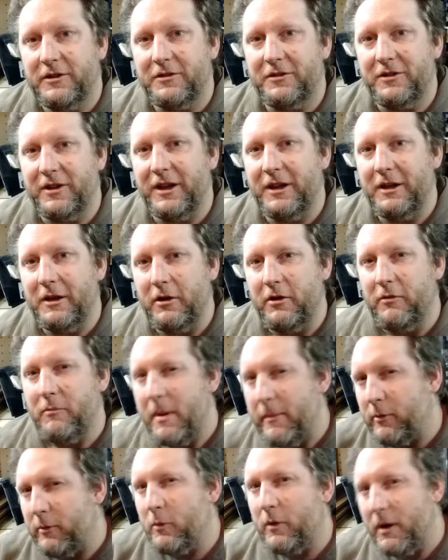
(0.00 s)
the thing. I
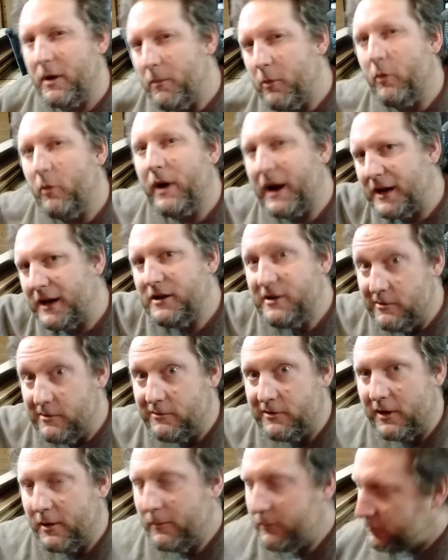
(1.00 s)
remember where I bought that
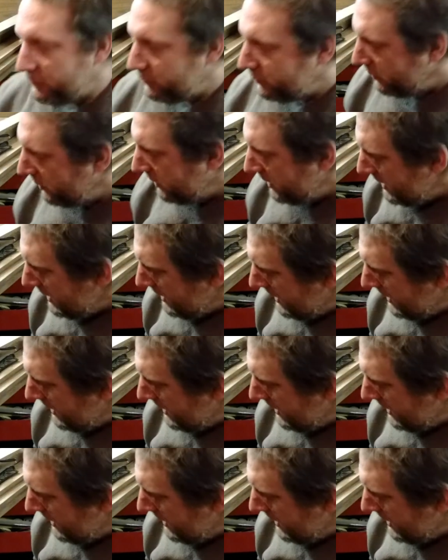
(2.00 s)
huge lump of wood.